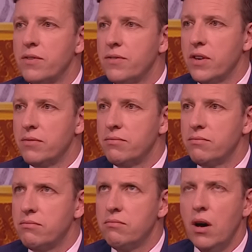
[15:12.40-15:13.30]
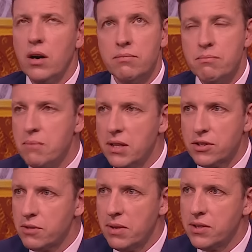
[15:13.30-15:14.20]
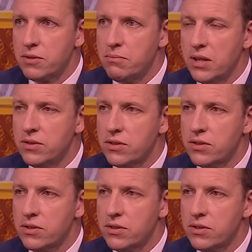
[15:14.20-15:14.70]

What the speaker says: for months and months and months.